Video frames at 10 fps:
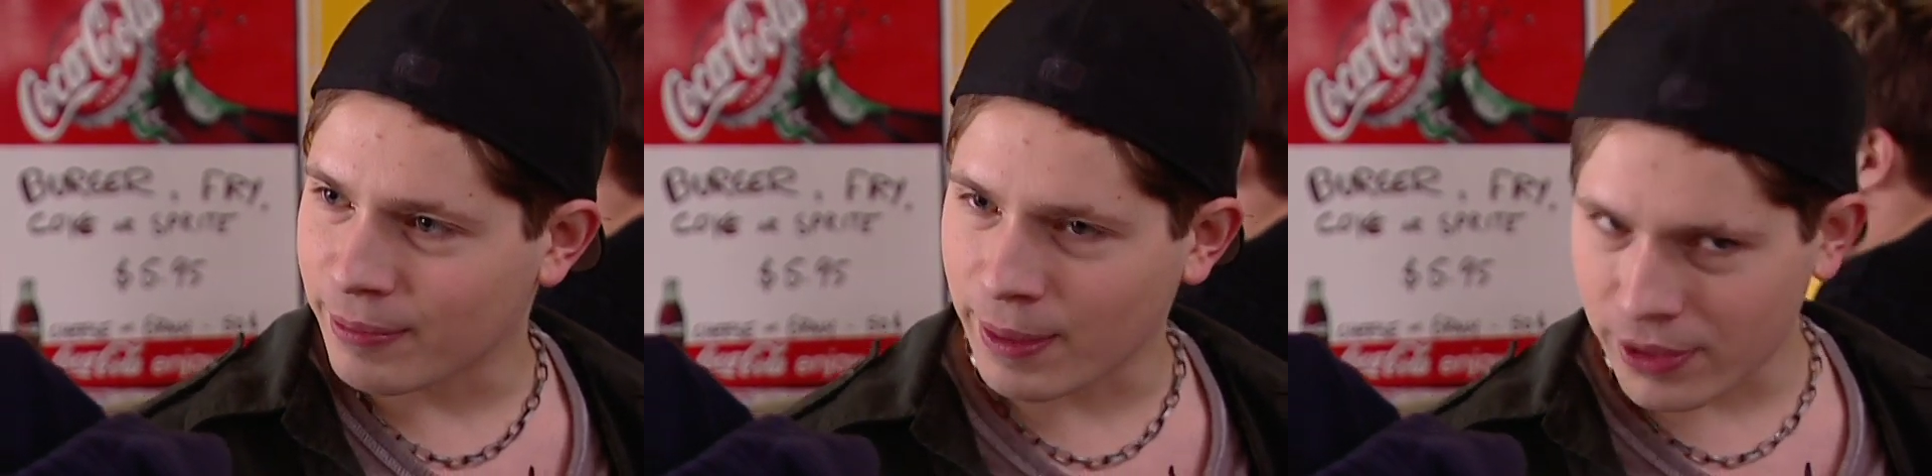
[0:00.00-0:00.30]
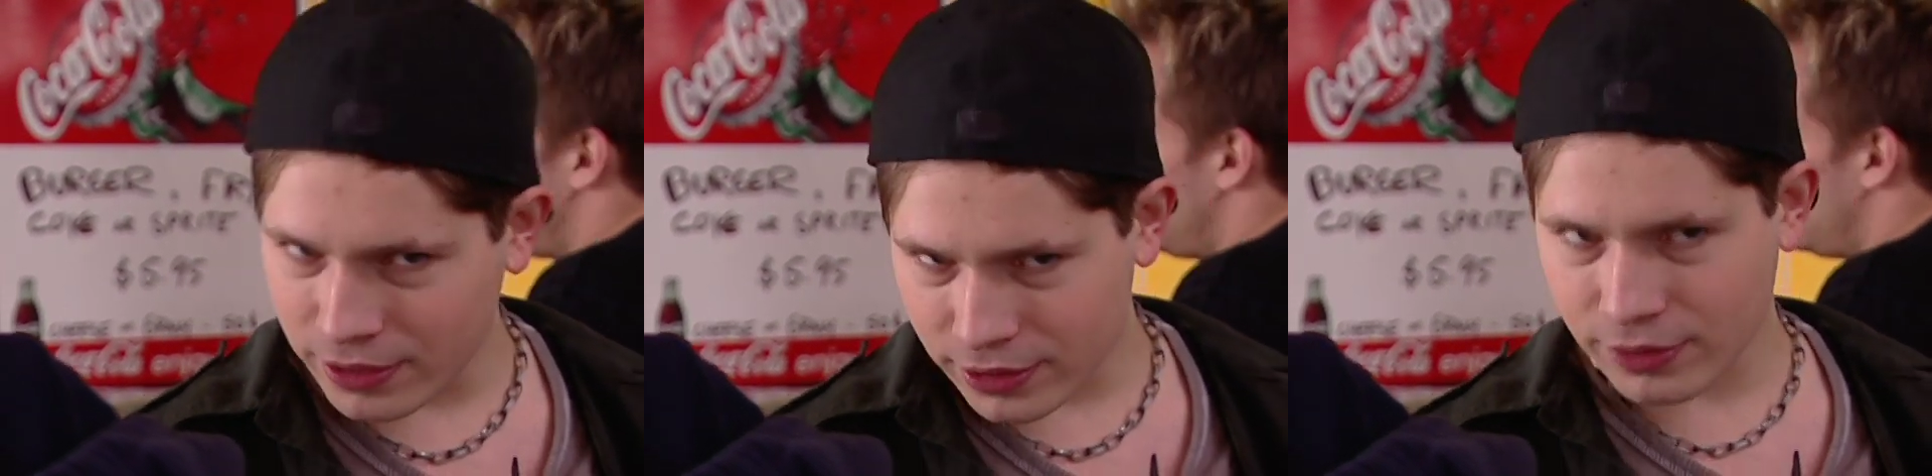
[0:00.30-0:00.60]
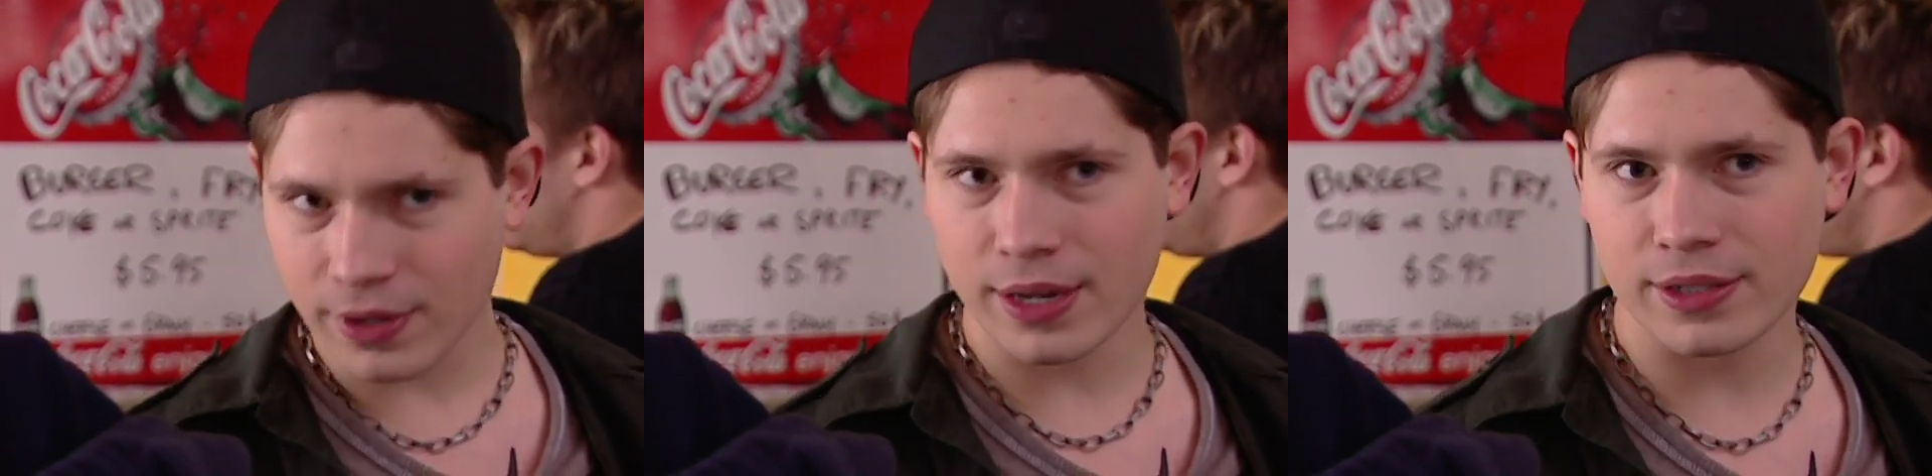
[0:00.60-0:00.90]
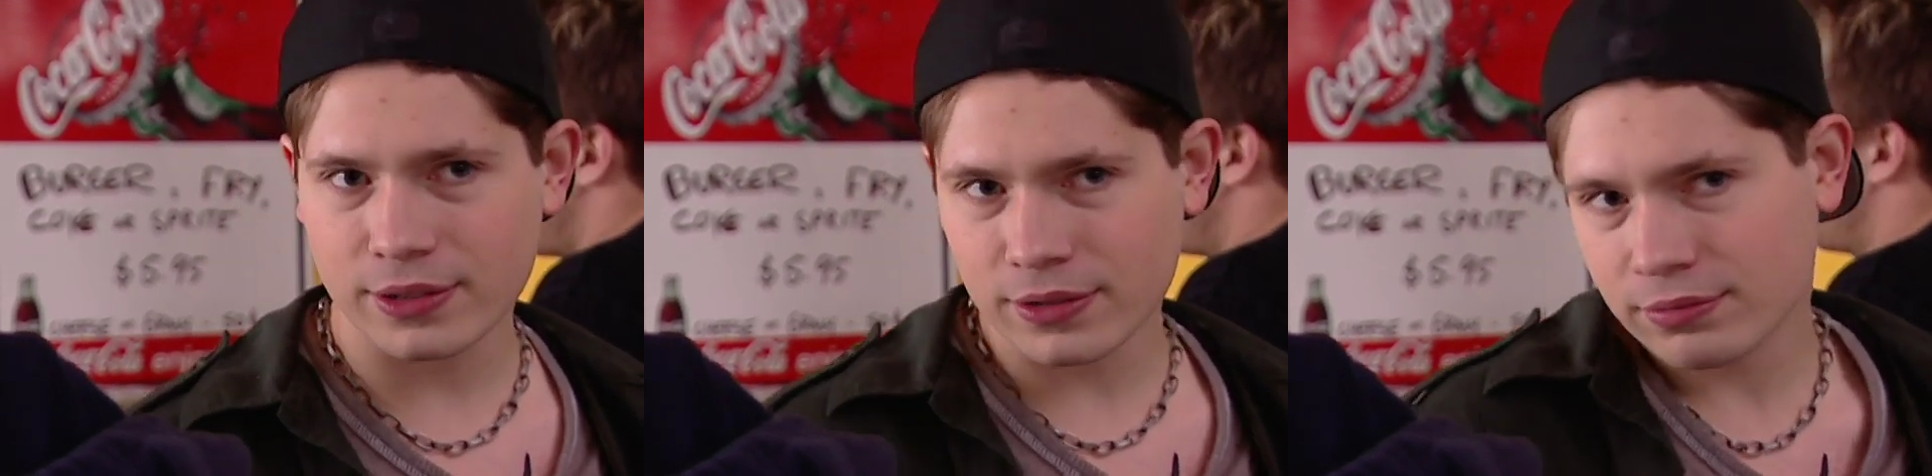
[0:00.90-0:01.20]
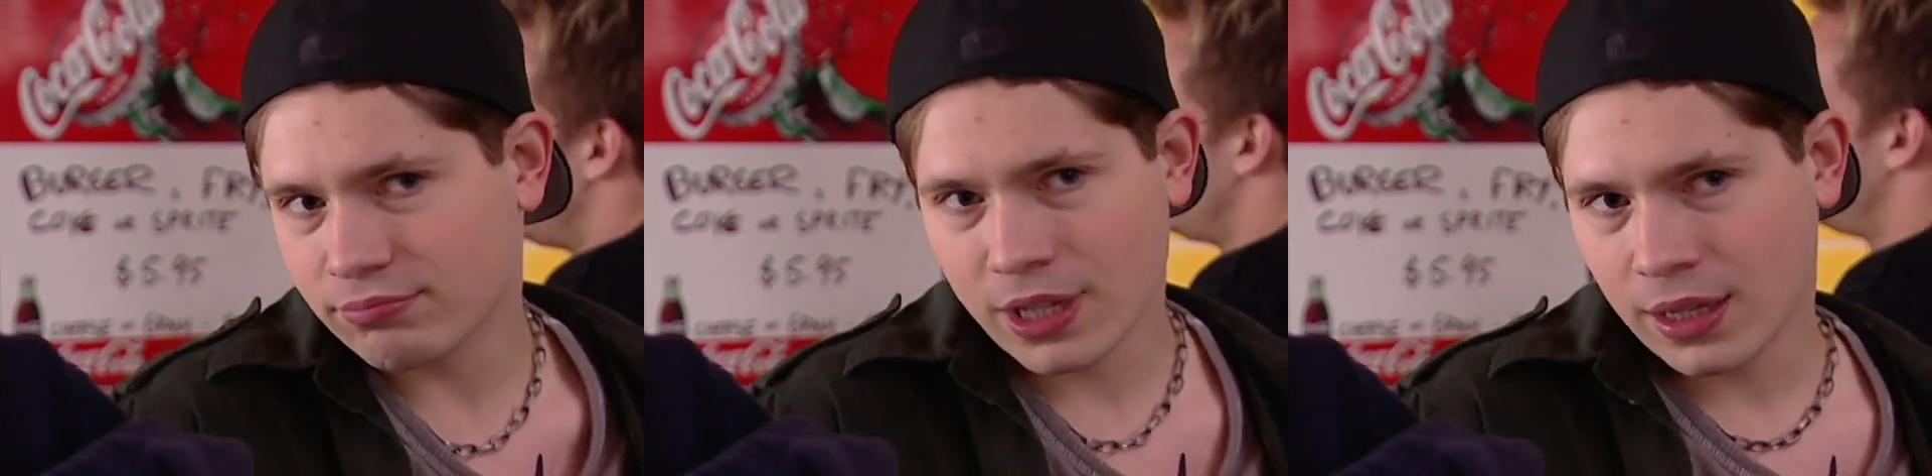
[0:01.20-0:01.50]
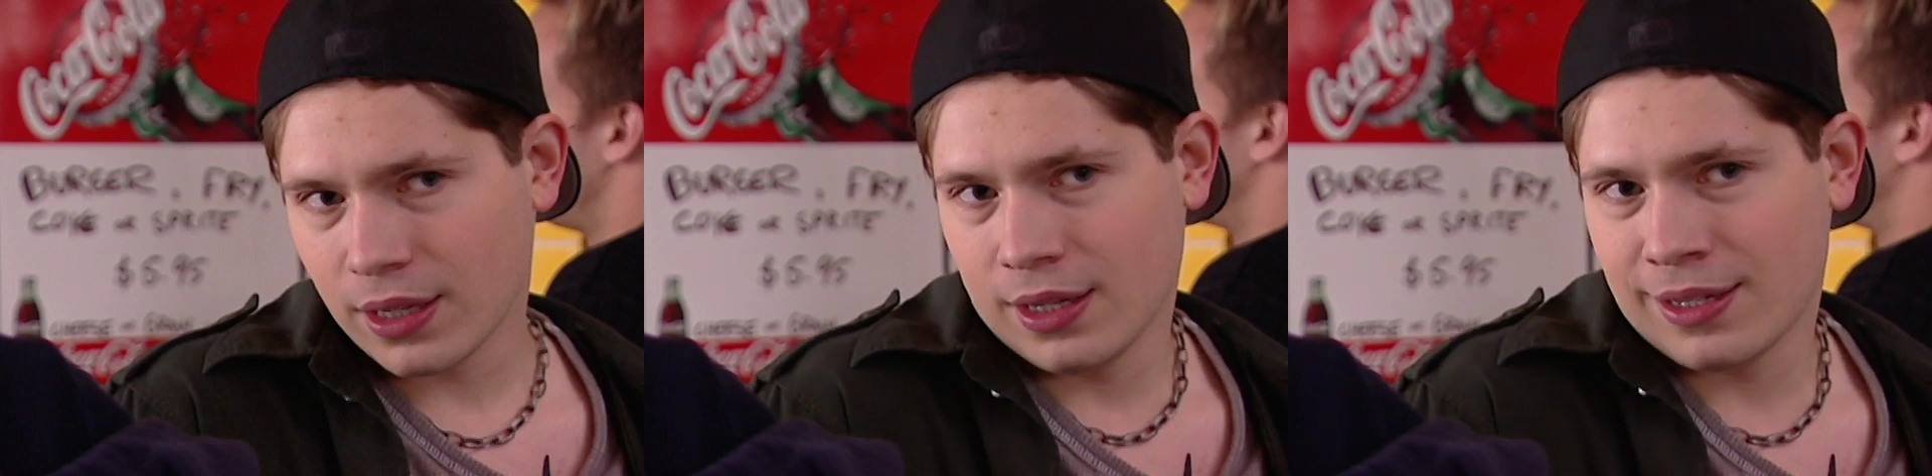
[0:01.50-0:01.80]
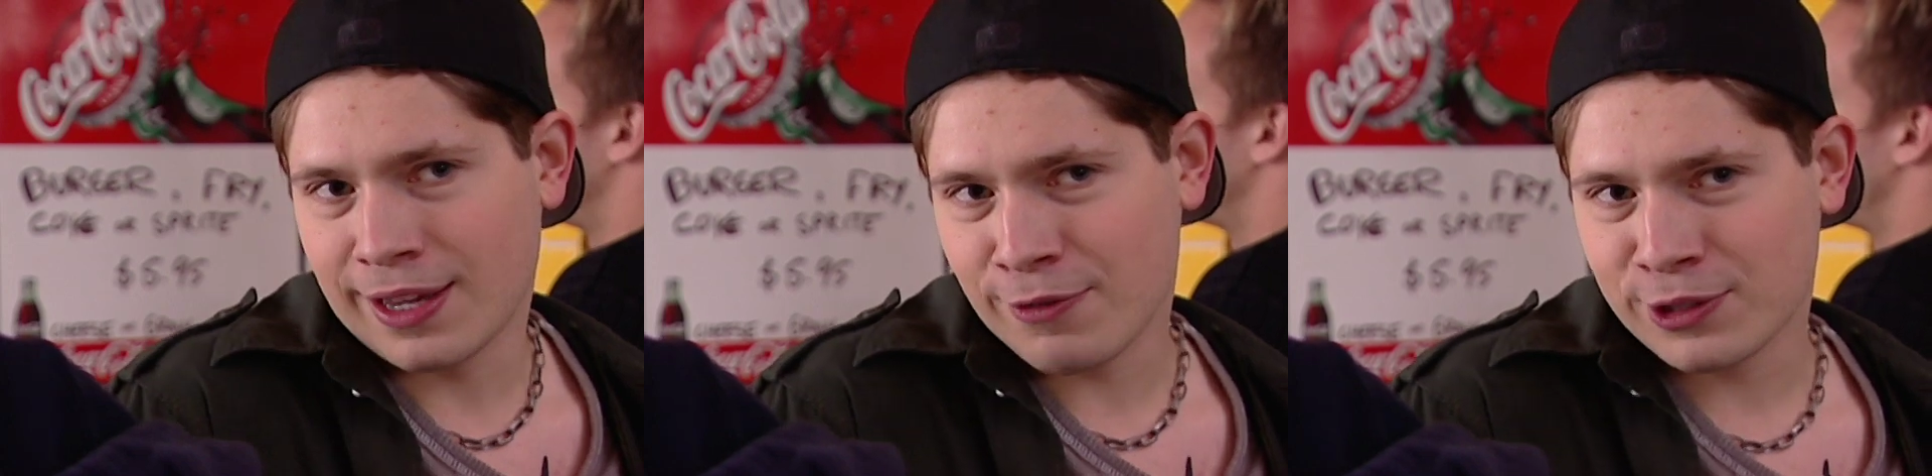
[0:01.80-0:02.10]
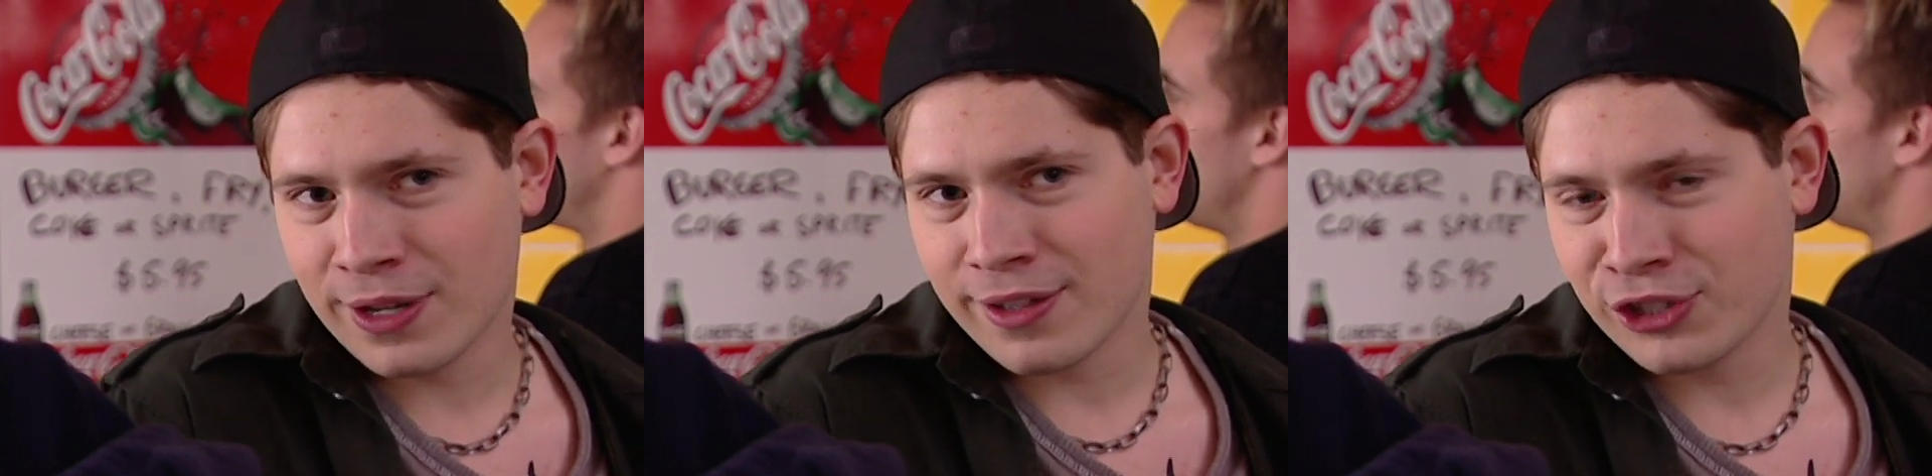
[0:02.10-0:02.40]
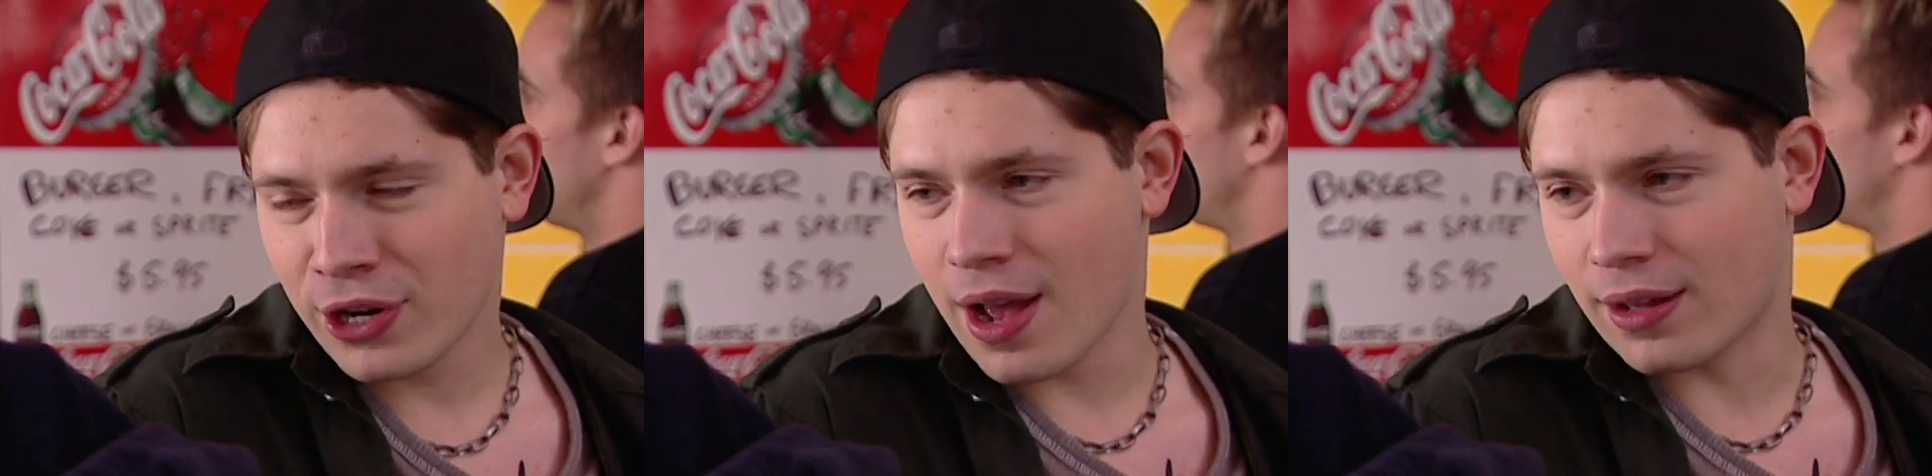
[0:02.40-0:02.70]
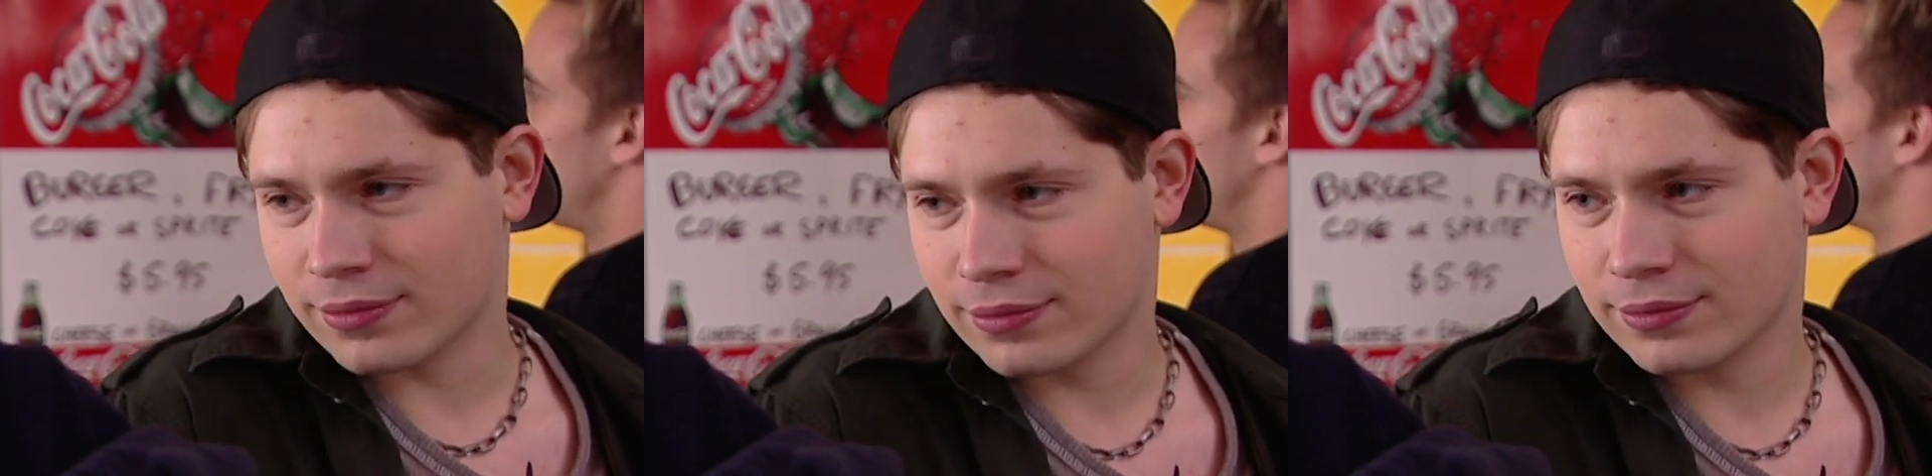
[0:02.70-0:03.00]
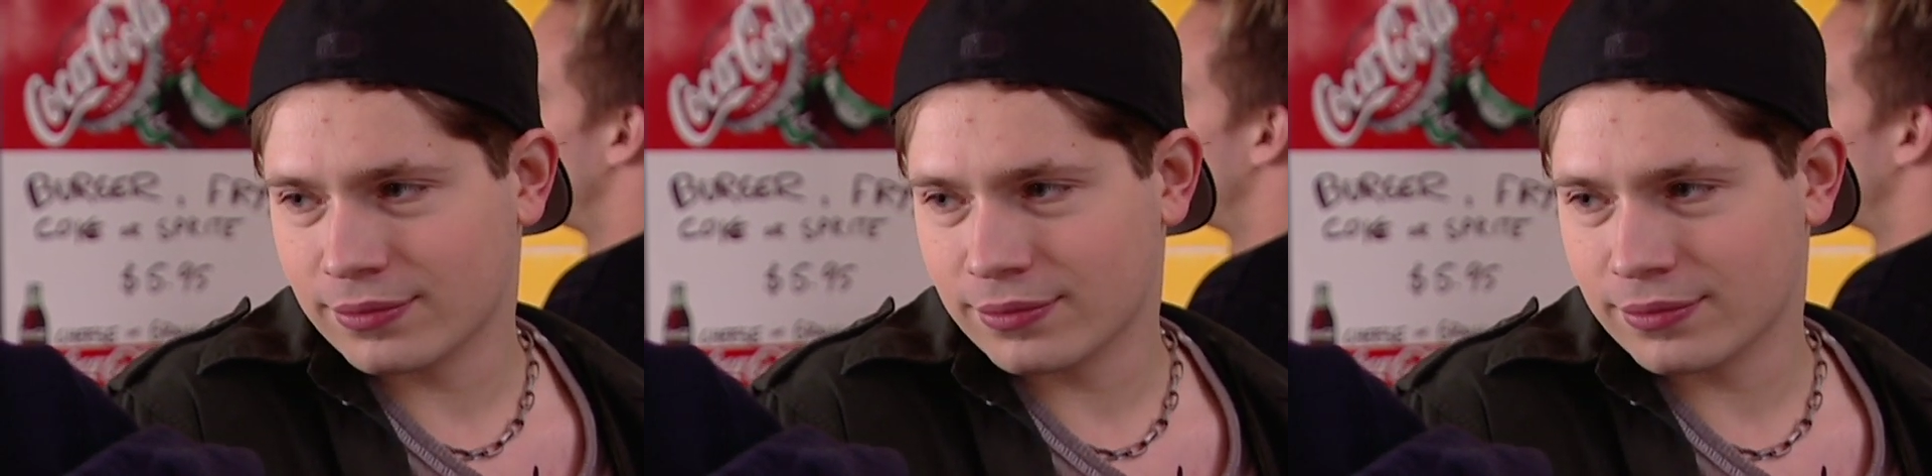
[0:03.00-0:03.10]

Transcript: Maybe those two honeys will give us another shot.